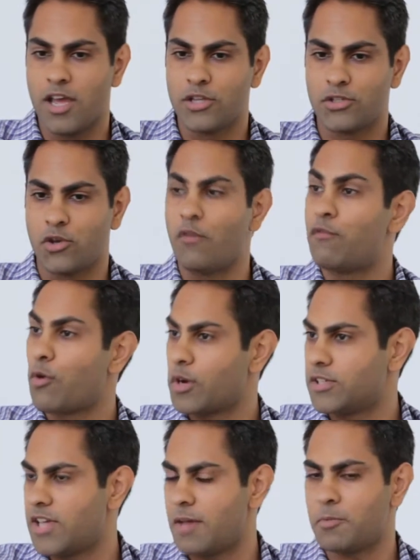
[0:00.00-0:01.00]
So for
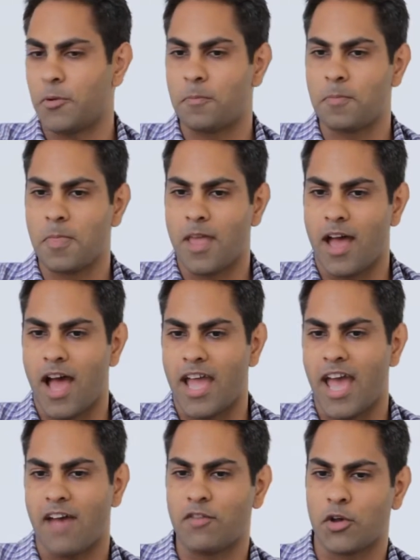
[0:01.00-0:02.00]
example, I
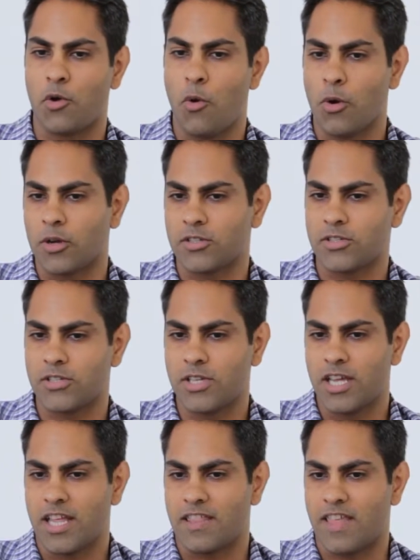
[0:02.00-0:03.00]
have a
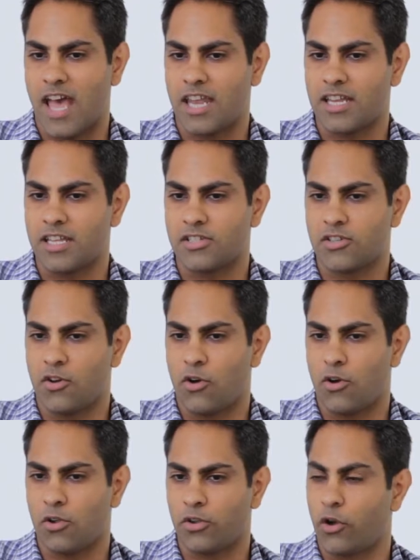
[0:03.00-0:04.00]
course that is
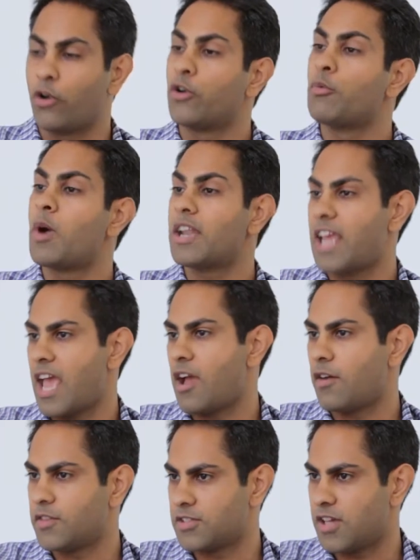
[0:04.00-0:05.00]
called Earn 1K
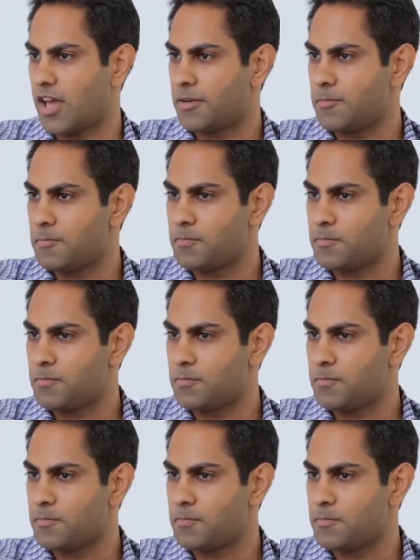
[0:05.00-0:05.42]
on the Side.